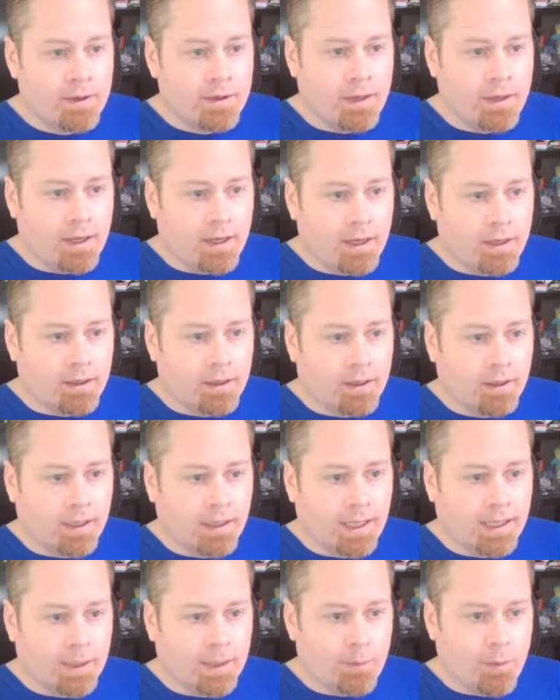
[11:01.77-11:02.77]
and
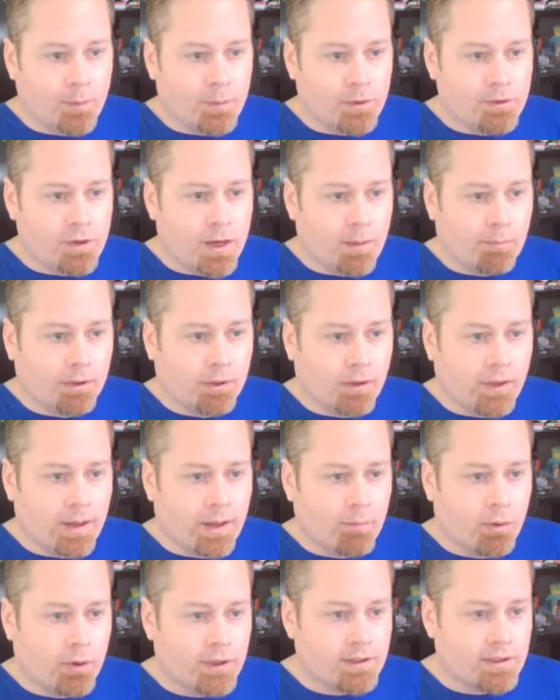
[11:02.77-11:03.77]
likely when we drop below
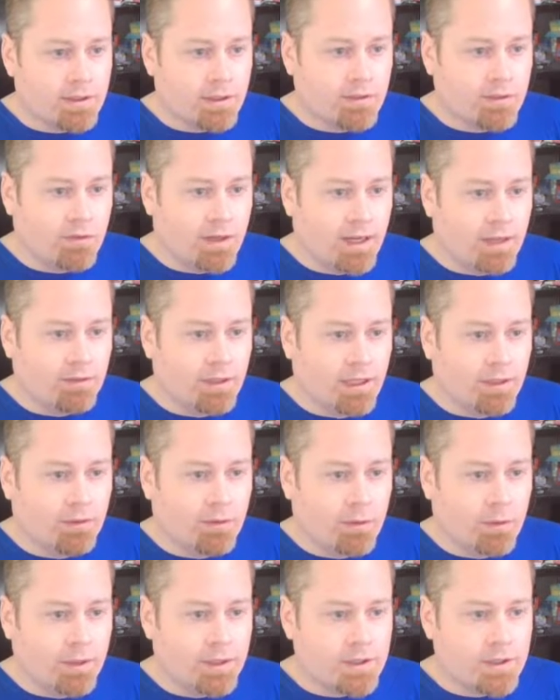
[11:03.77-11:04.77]
that 0.65
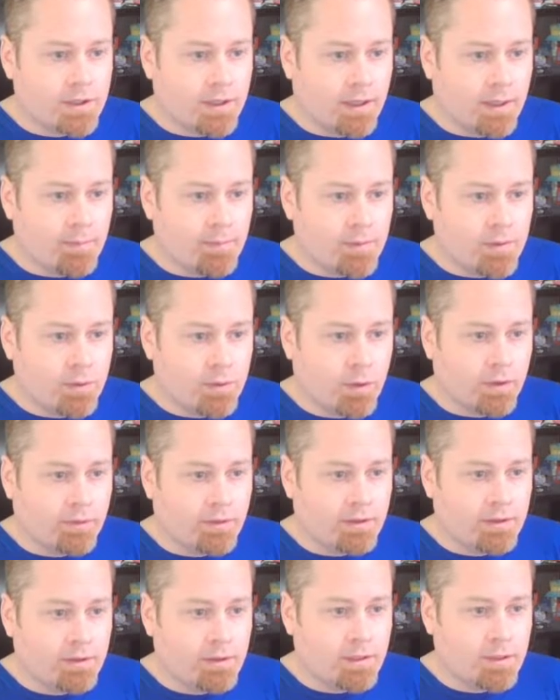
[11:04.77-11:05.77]
level, which I'm sort of
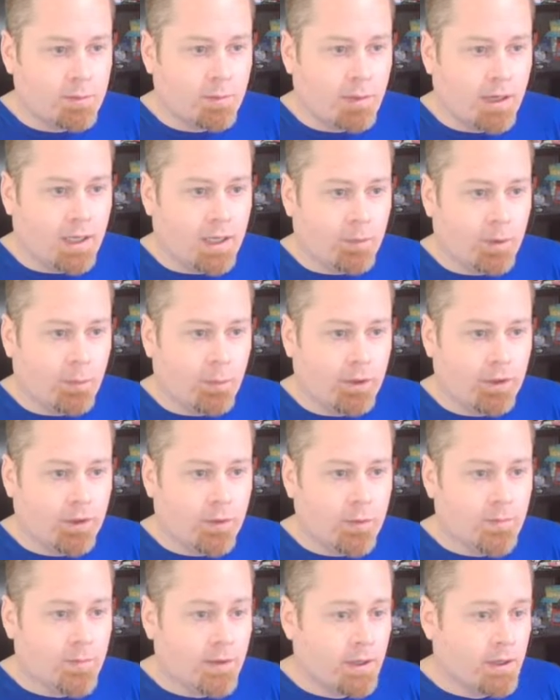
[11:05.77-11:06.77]
anticipating we
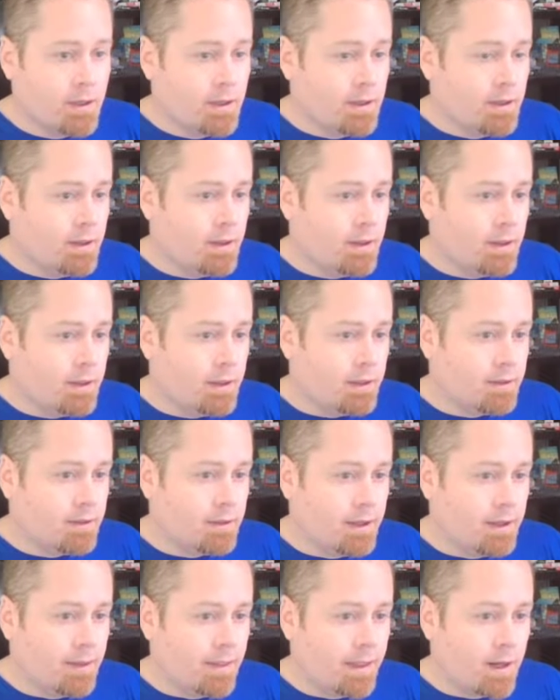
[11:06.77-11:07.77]
will,
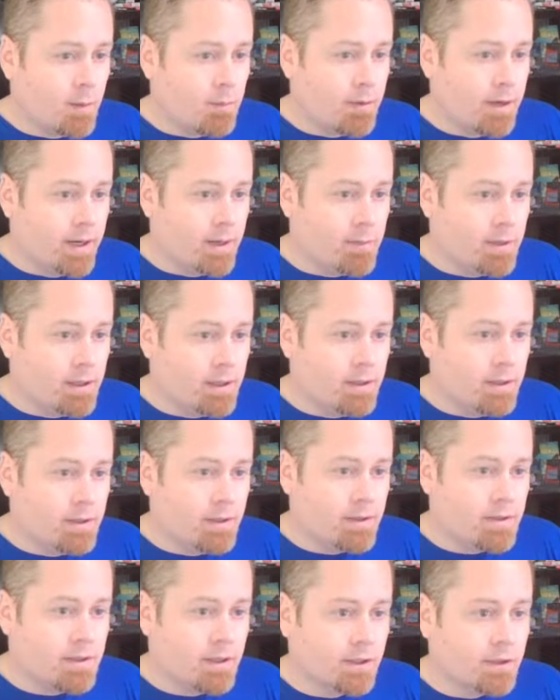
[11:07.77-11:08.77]
that'll probably be a
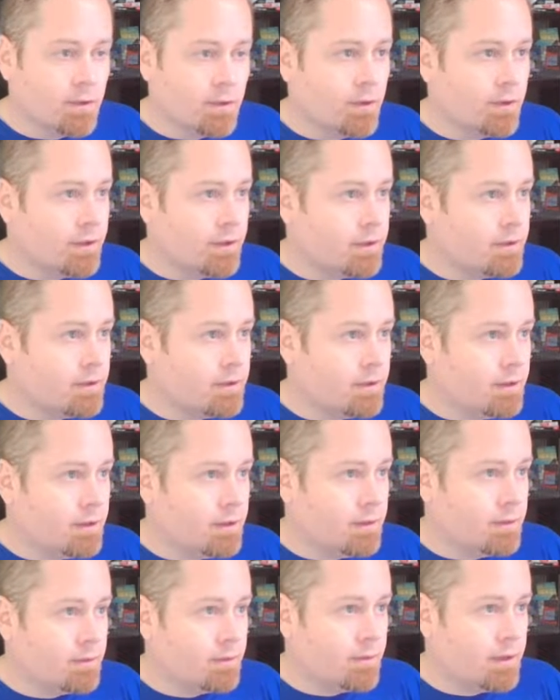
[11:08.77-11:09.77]
signal that
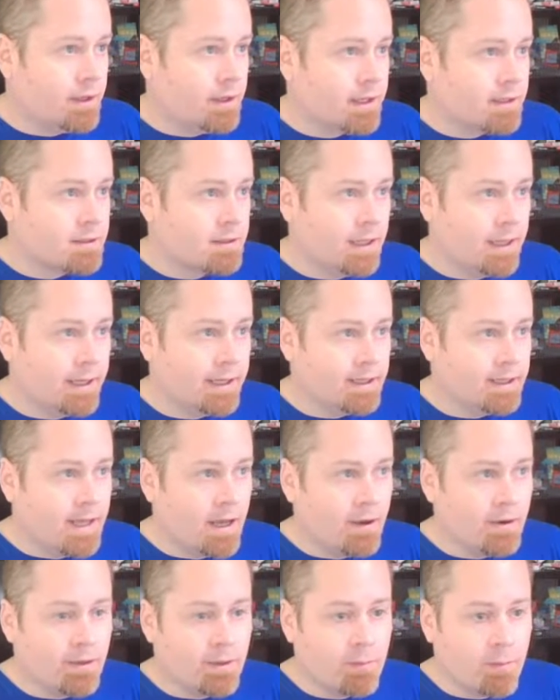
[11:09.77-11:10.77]
the next leg
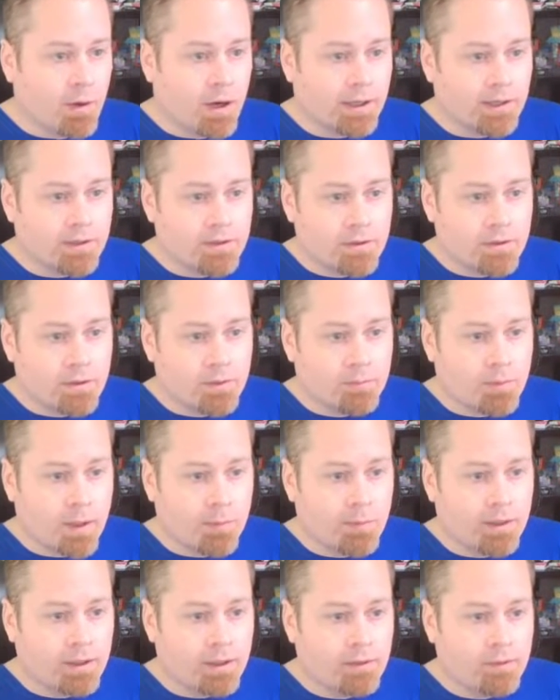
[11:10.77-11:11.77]
down in the markets are
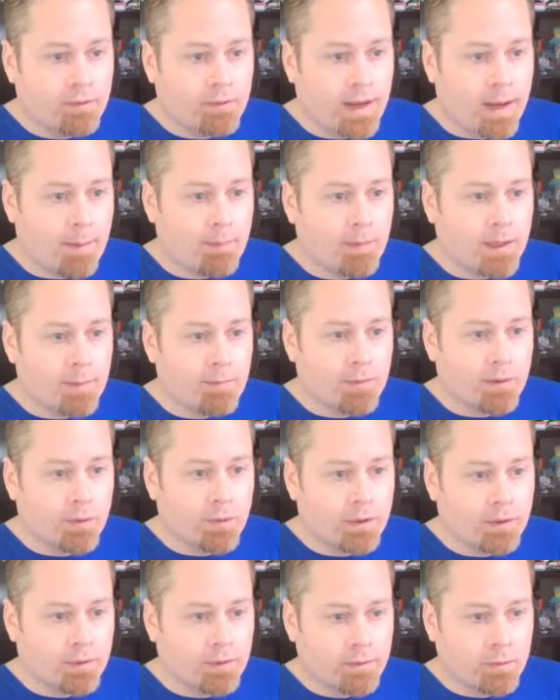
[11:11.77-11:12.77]
probably happening, but
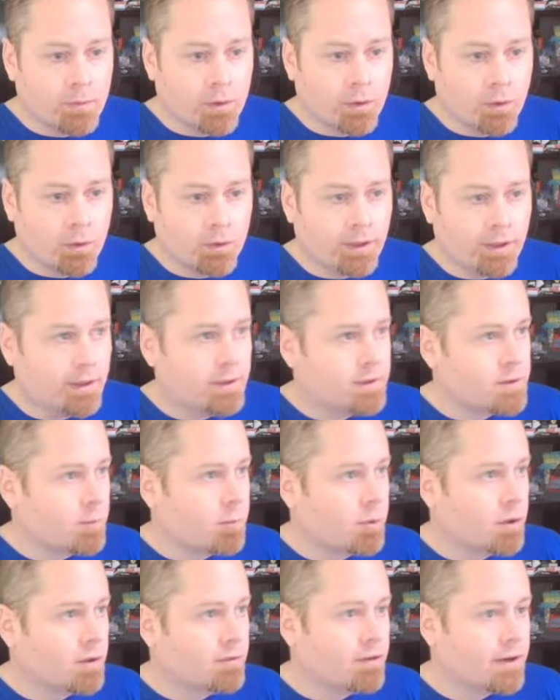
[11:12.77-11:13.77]
we're holding it as
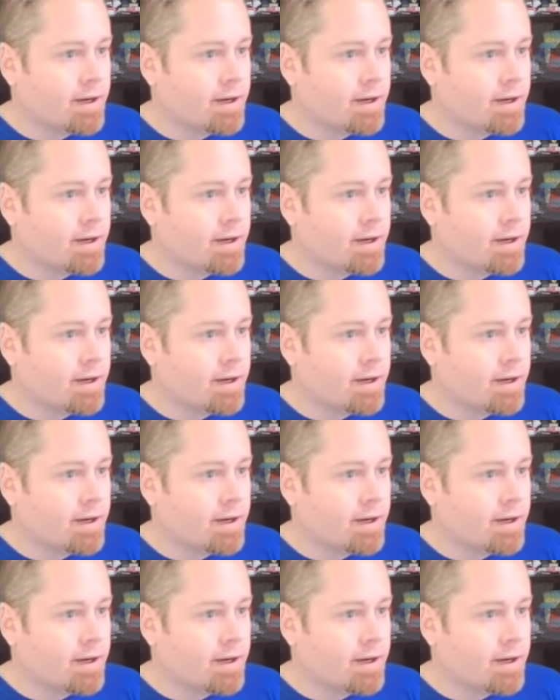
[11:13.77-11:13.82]
support for